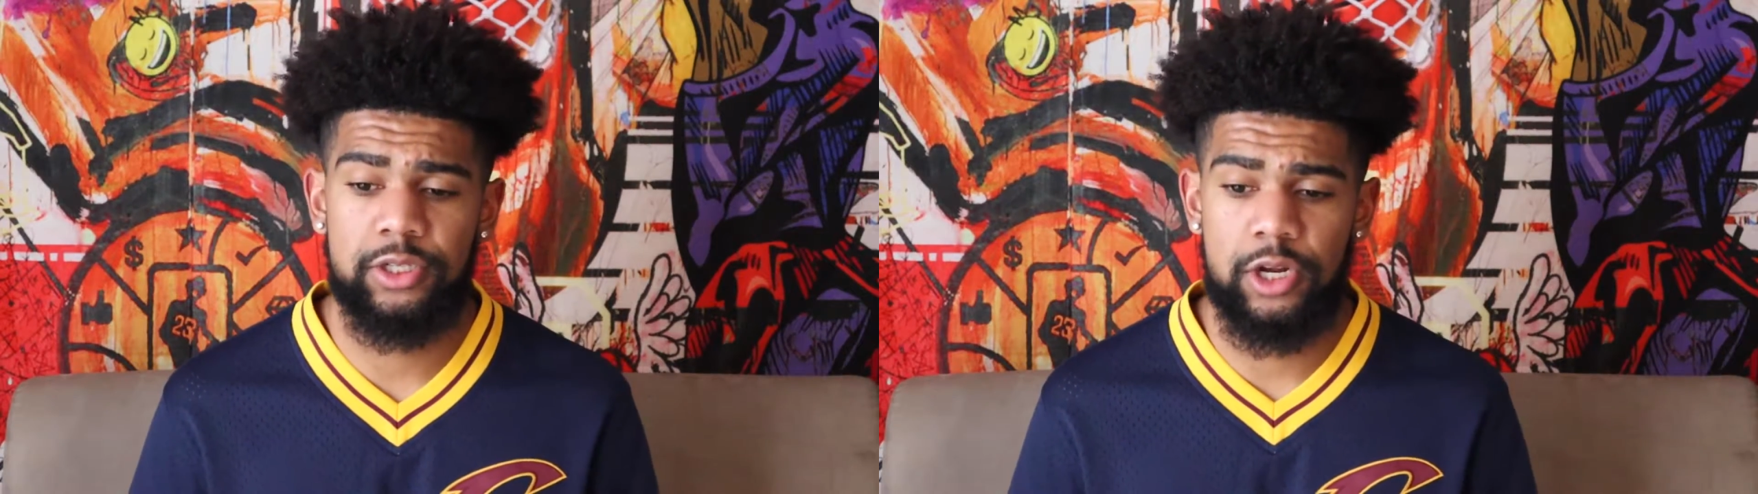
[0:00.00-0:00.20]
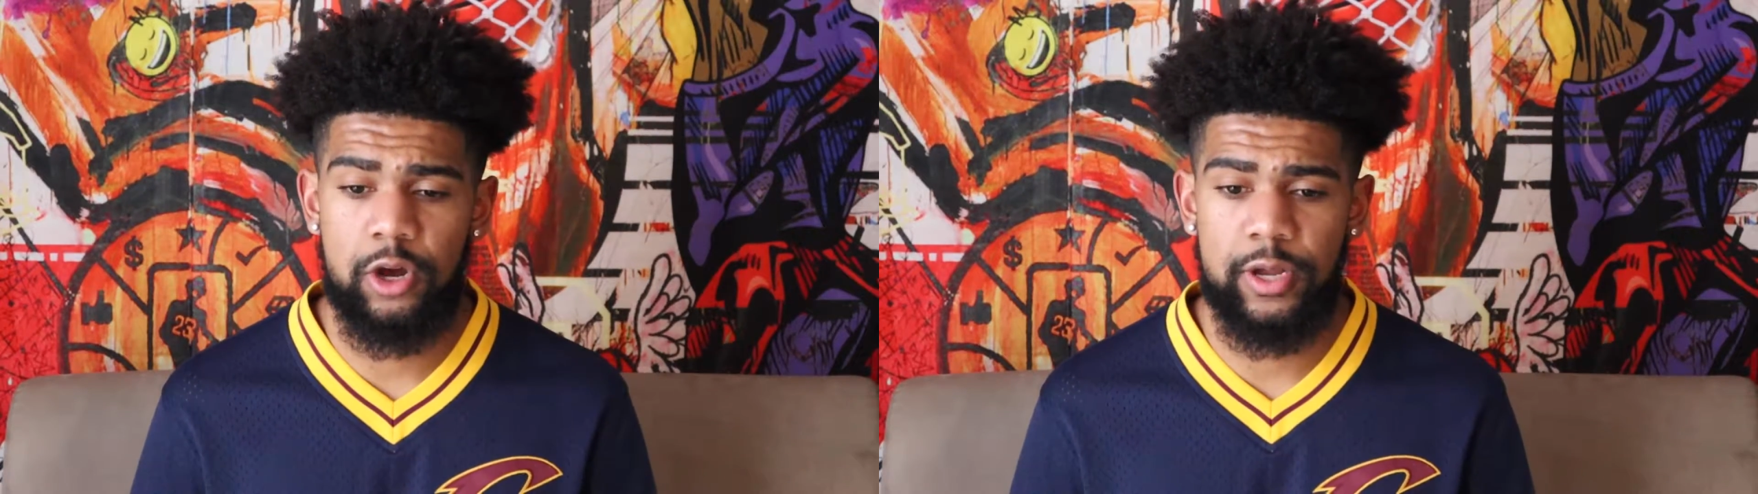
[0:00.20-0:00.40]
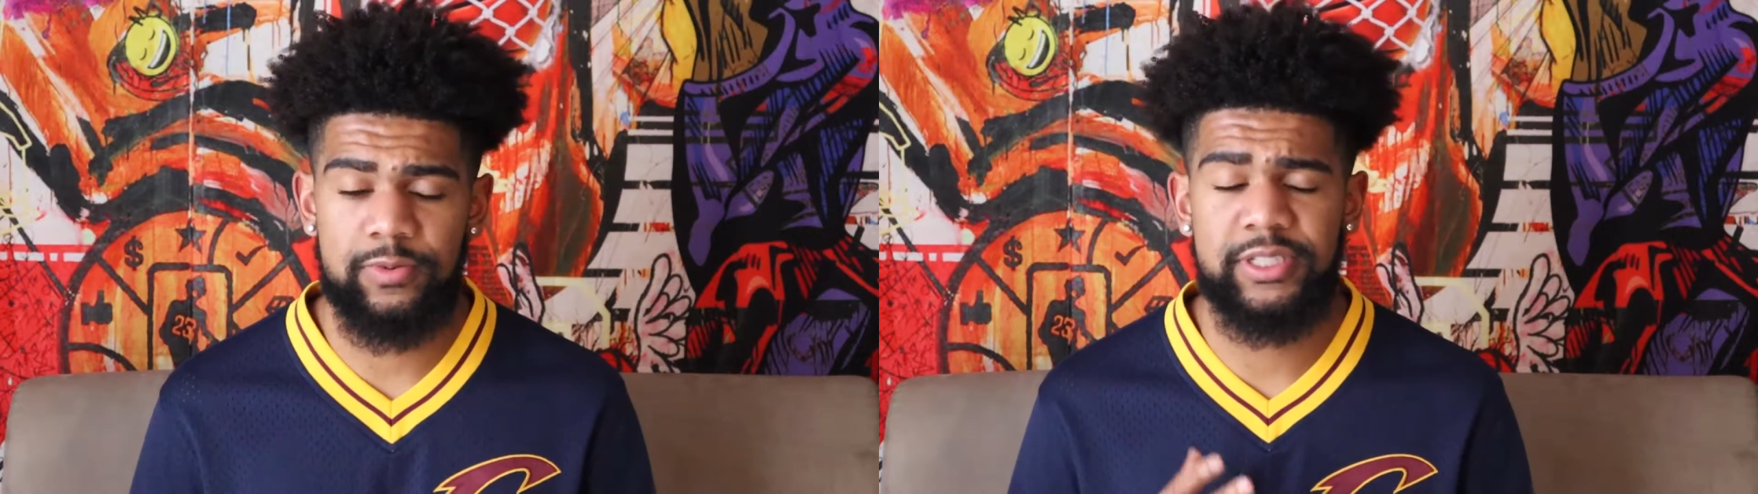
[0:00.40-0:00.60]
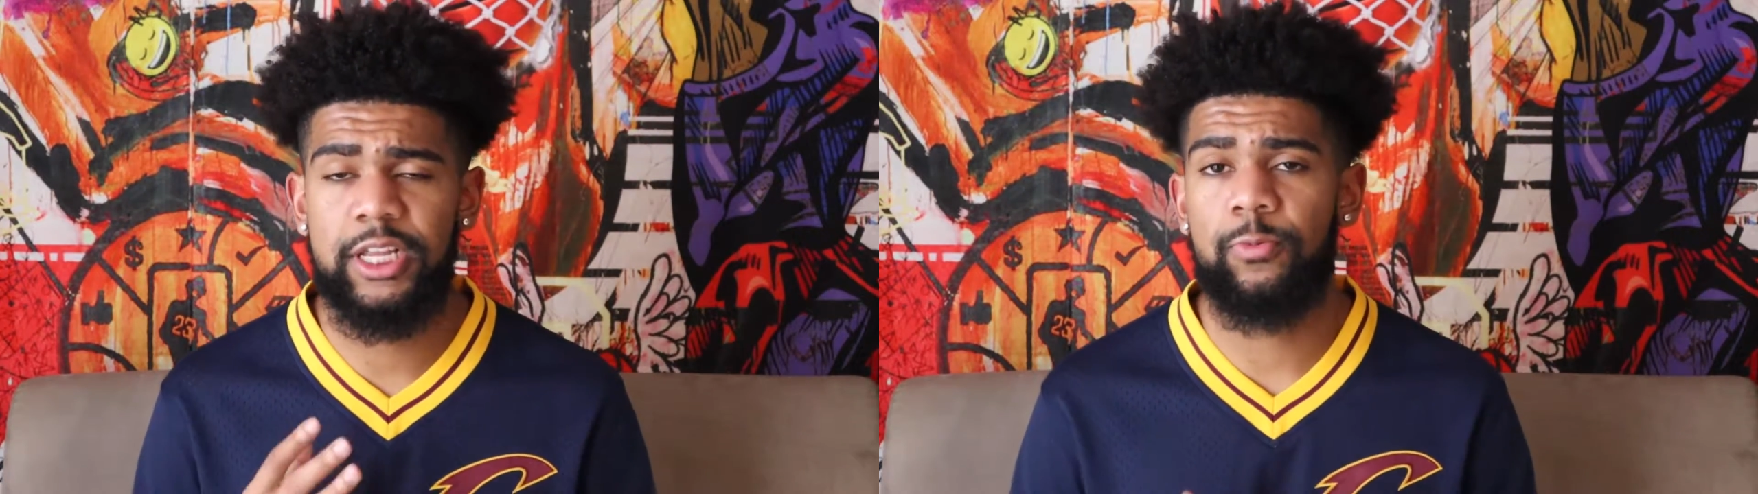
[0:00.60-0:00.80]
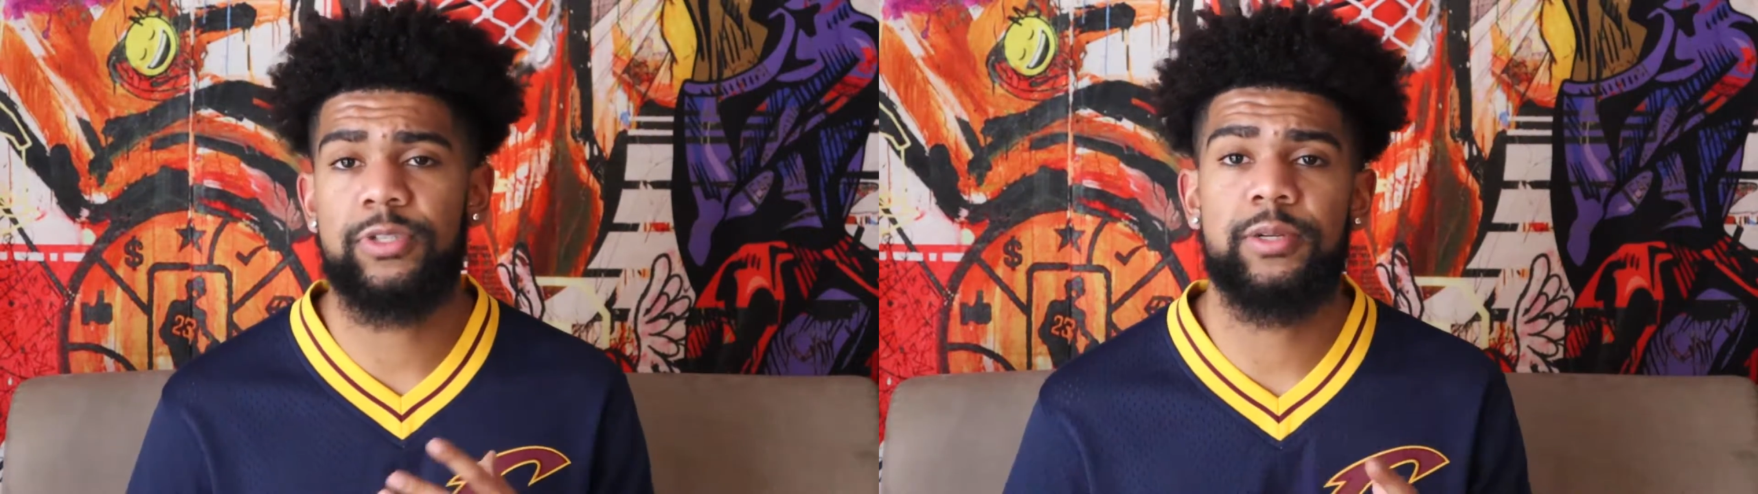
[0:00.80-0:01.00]
He was
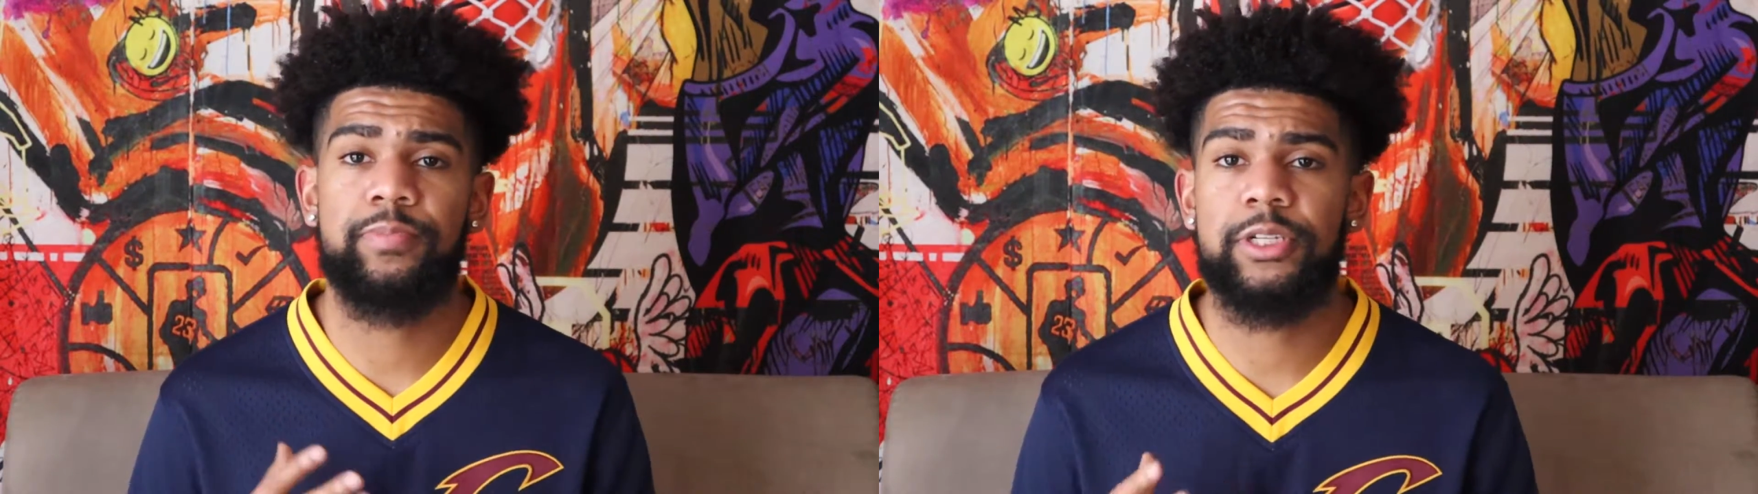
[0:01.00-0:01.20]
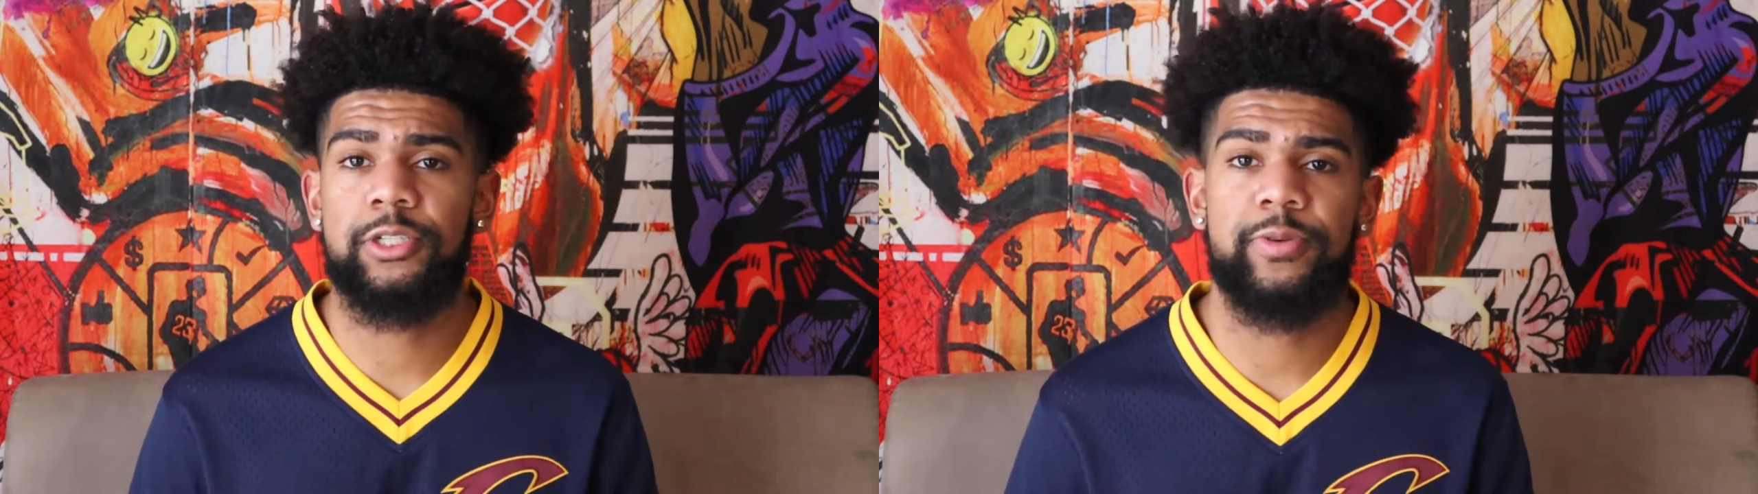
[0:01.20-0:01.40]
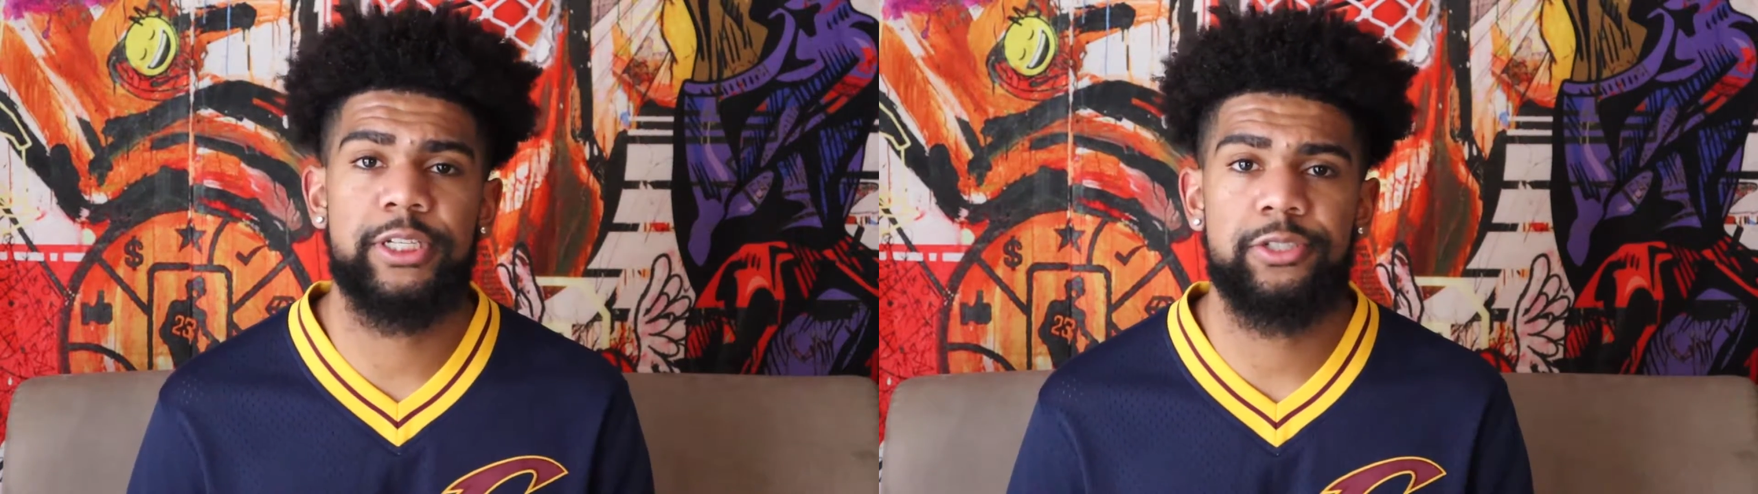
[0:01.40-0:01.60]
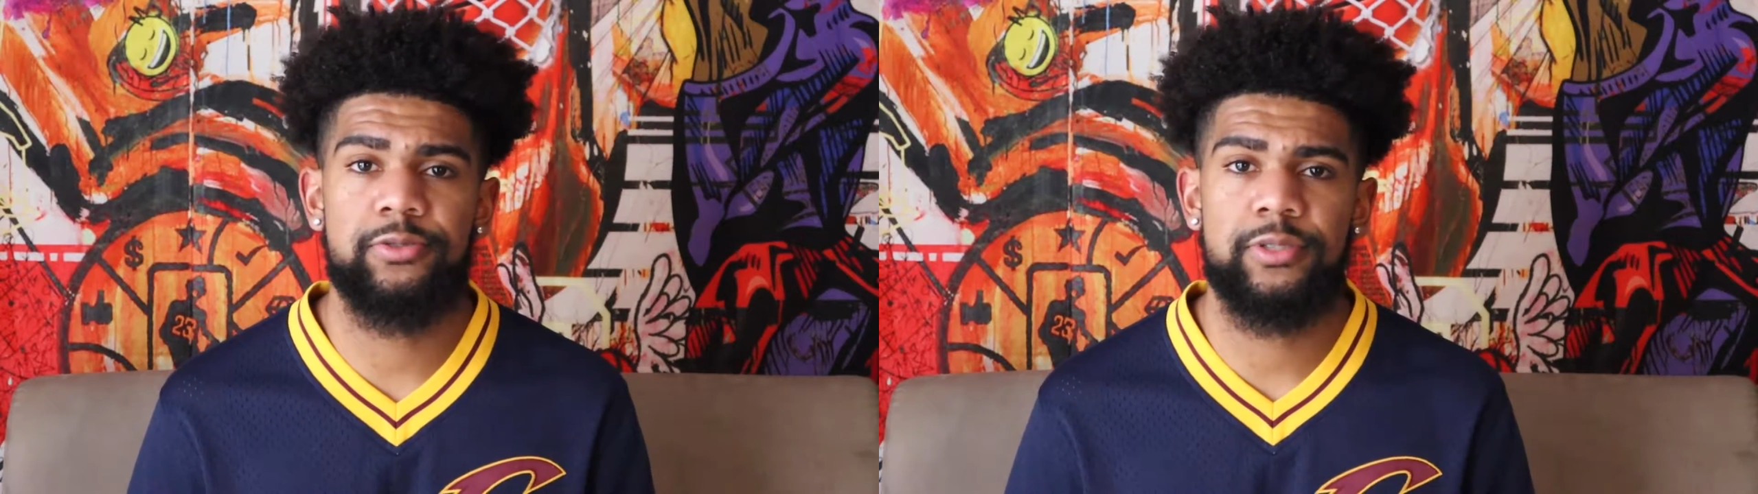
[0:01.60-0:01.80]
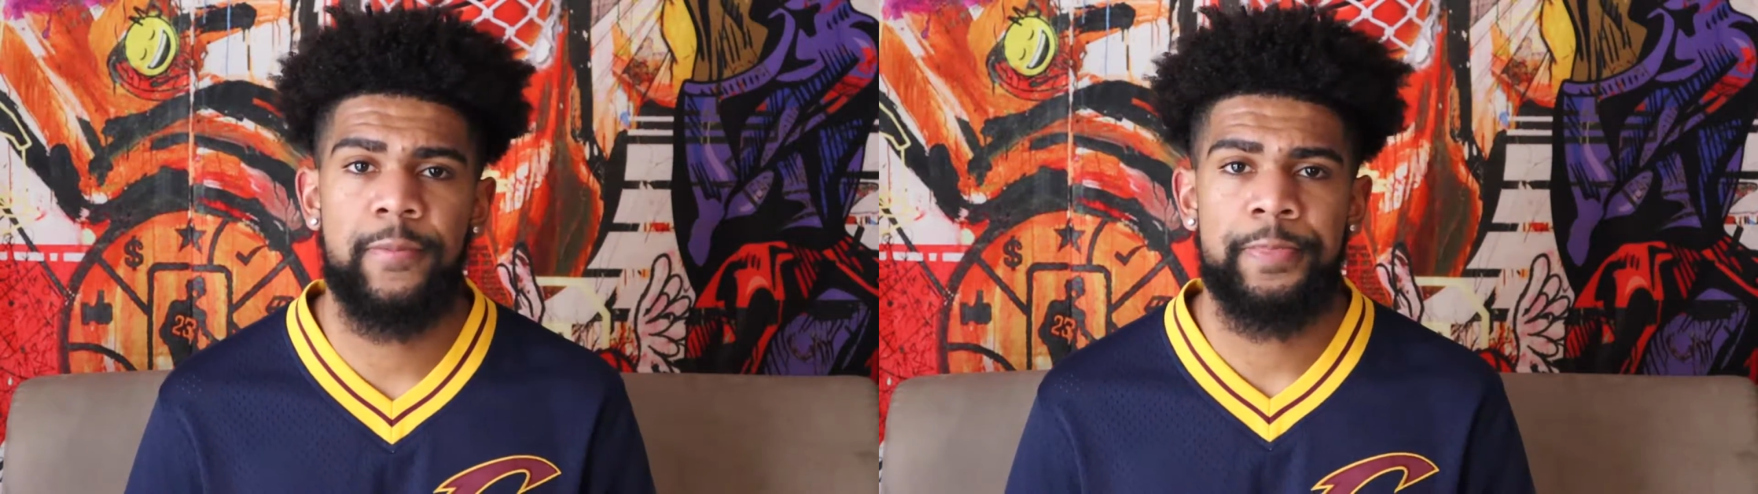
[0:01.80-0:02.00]
dealing with some personal
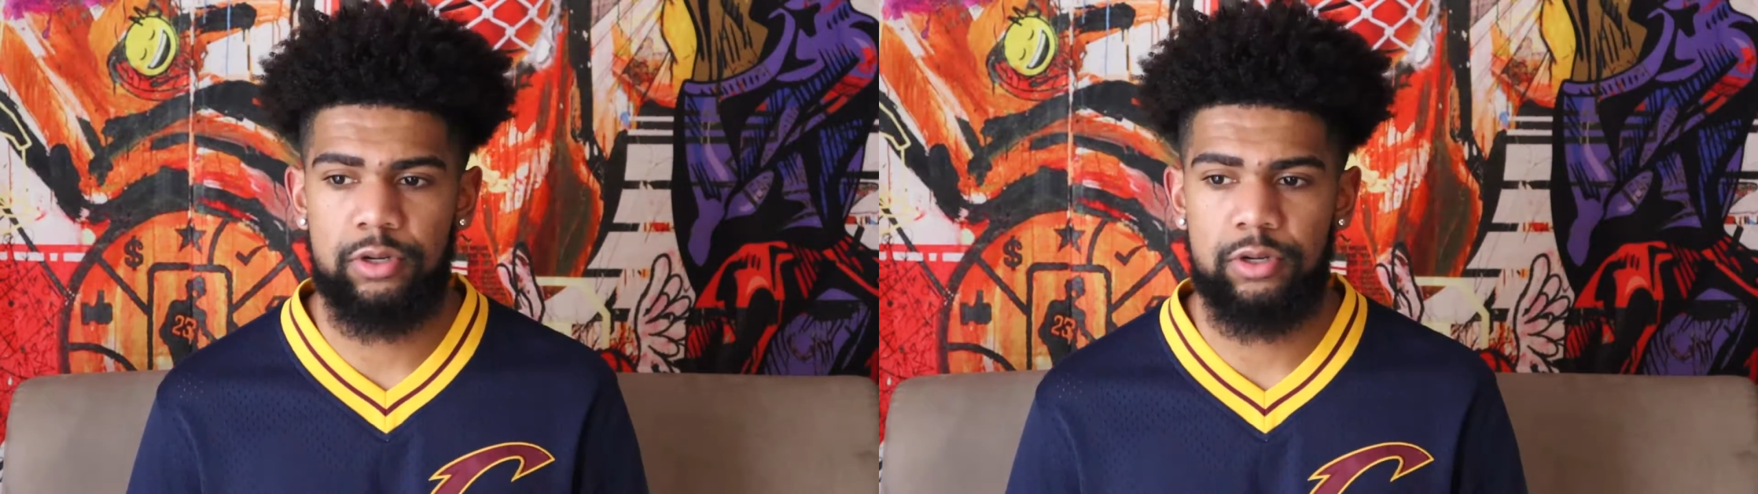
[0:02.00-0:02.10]
issues.